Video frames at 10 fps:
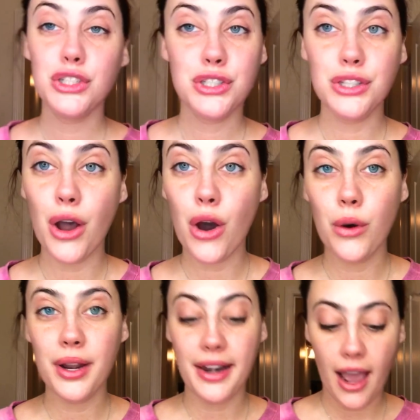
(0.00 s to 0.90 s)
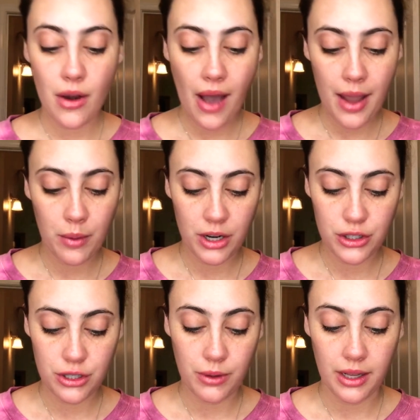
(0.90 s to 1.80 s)
So now I want to
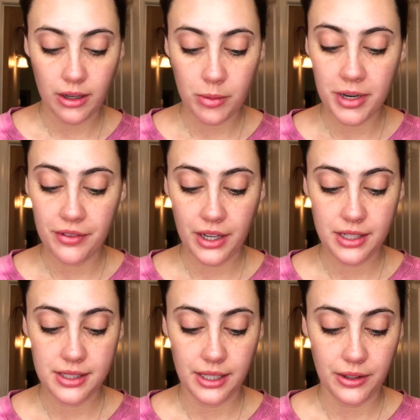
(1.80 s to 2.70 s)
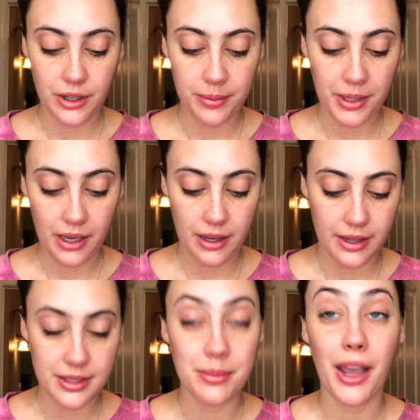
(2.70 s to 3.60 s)
do a little bit of a concealer because my